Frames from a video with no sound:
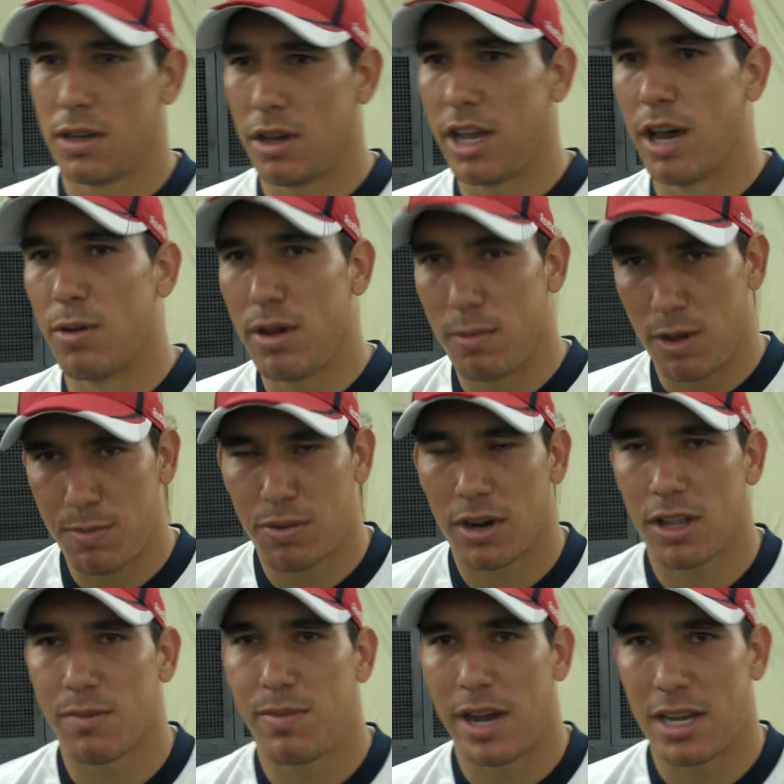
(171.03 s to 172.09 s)
really we
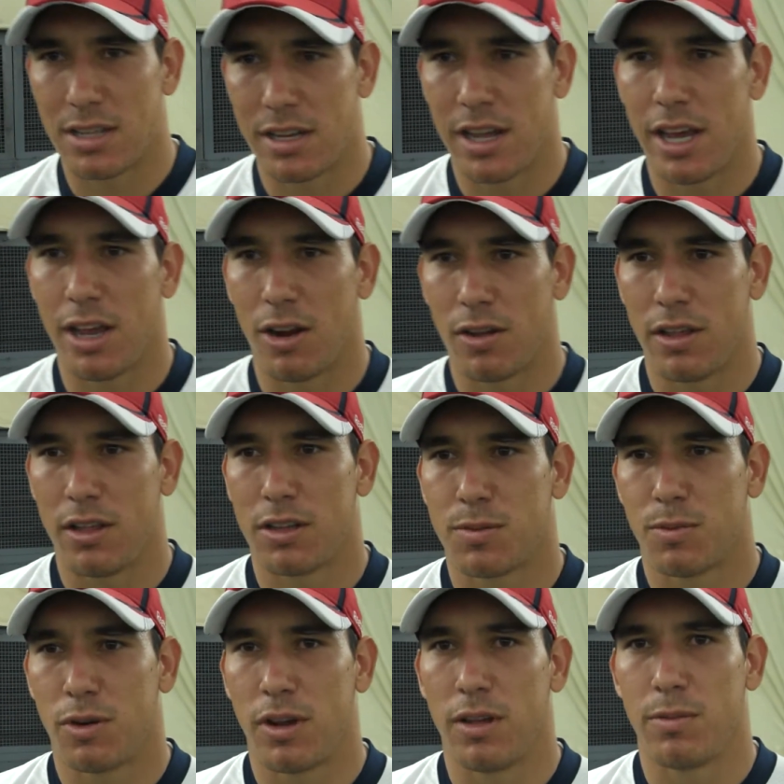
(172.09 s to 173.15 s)
put on the pads today, early
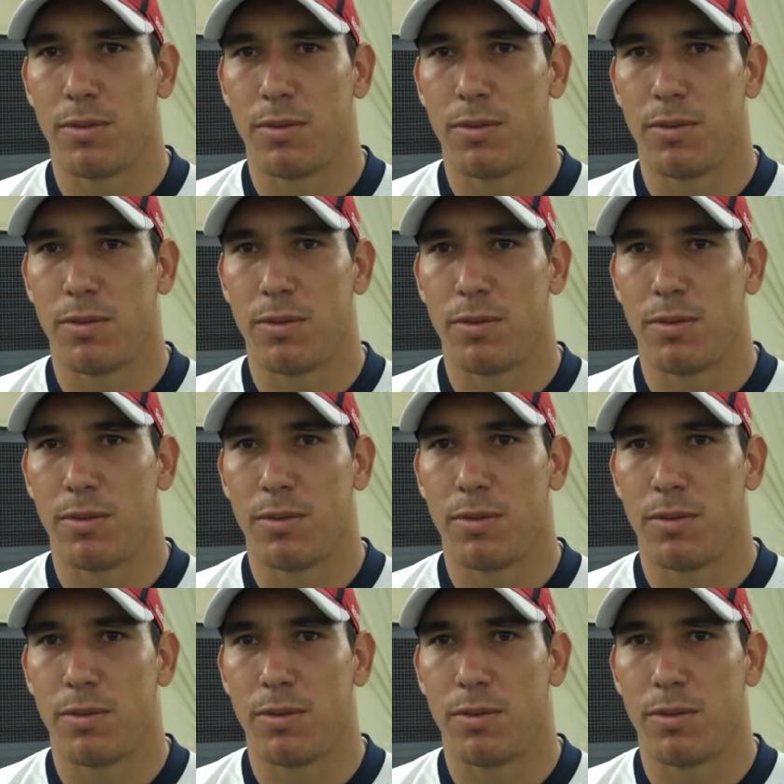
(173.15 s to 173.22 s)
this morning,